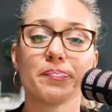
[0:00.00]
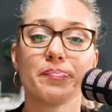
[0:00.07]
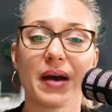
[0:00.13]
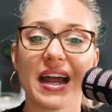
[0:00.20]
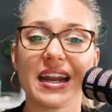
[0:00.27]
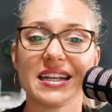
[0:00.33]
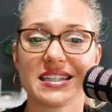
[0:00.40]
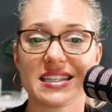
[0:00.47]

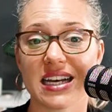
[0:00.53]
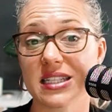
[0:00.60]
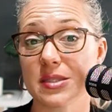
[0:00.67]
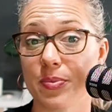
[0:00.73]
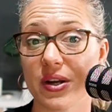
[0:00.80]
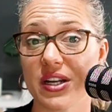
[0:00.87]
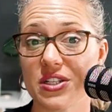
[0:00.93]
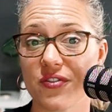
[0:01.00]
but it does
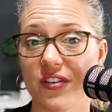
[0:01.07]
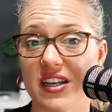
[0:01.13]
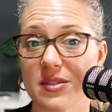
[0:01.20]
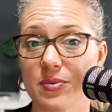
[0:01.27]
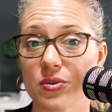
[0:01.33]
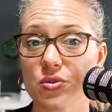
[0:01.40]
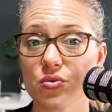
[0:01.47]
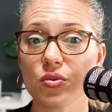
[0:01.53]
breach
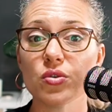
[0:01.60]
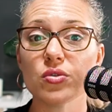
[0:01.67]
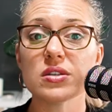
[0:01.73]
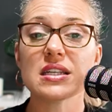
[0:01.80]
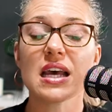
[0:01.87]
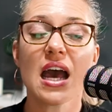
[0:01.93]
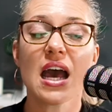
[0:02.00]
Facebook's rules.